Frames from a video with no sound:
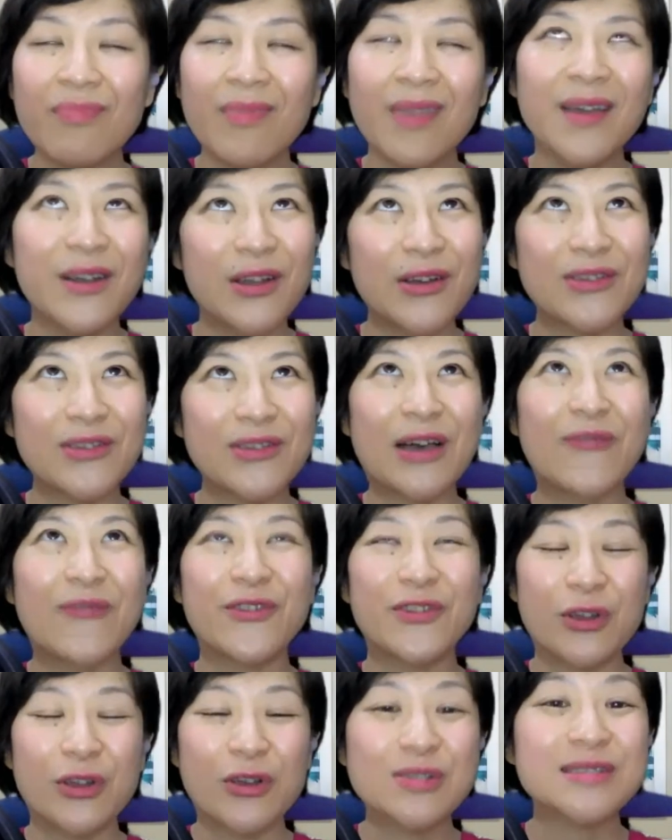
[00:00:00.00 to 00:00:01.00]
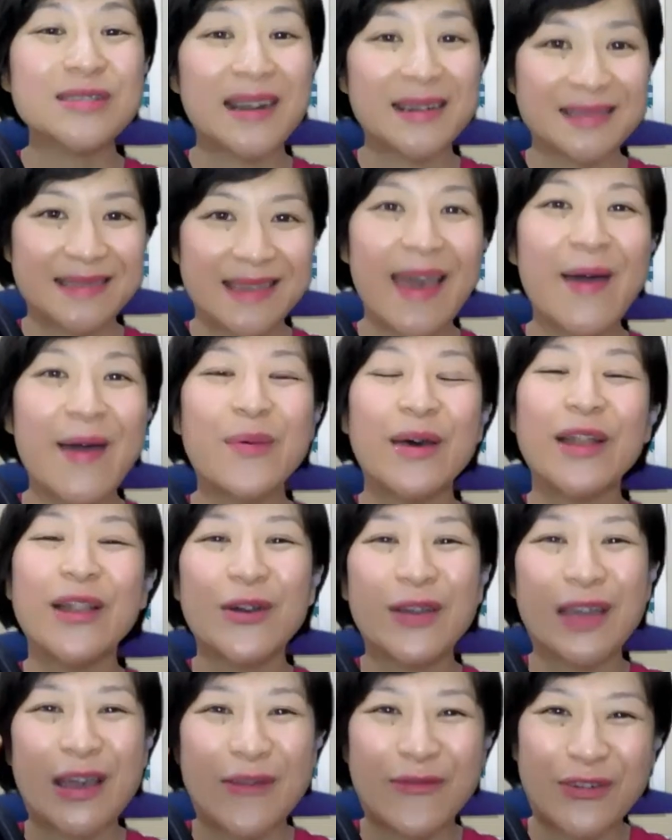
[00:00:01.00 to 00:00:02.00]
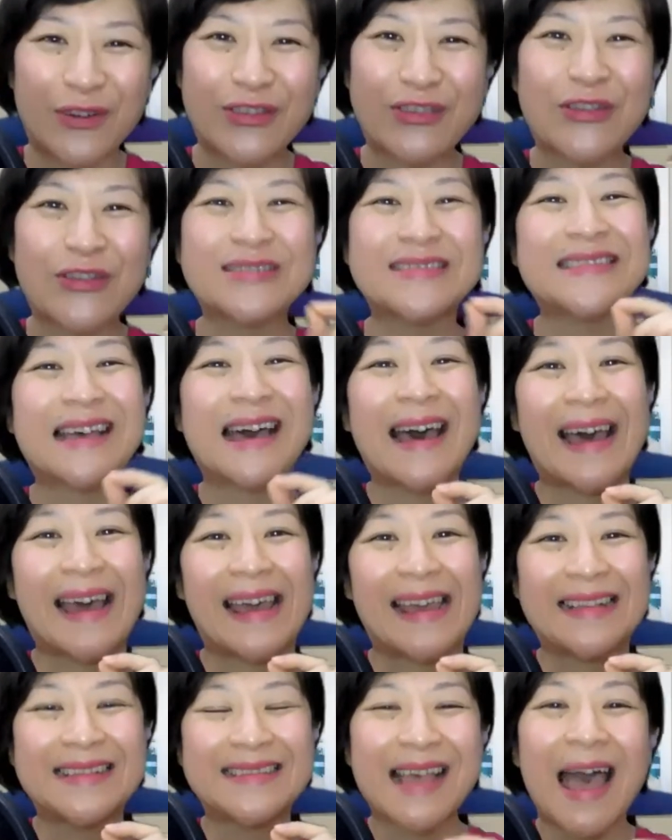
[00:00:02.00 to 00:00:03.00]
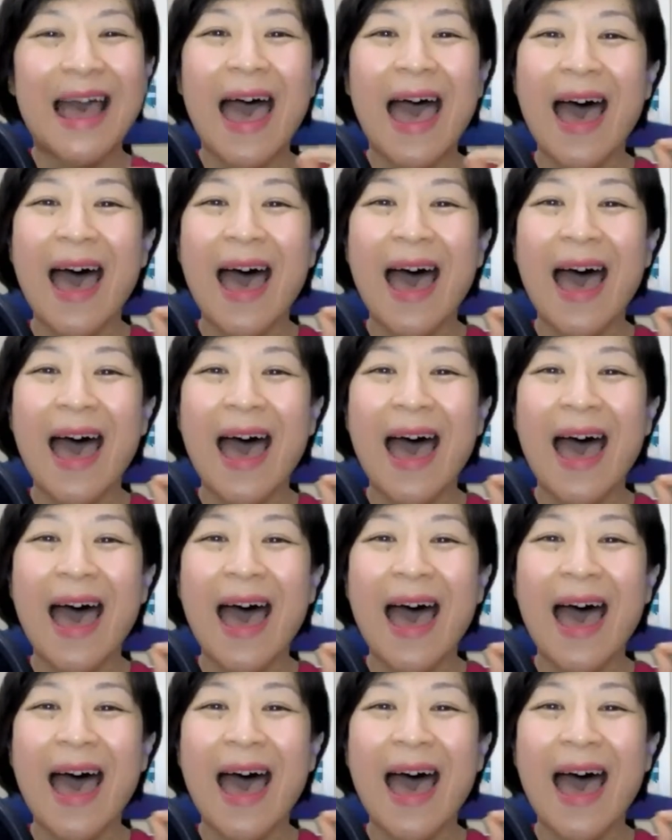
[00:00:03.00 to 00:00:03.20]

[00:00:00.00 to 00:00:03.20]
Look up for those stars, yeah, but look up for those signs.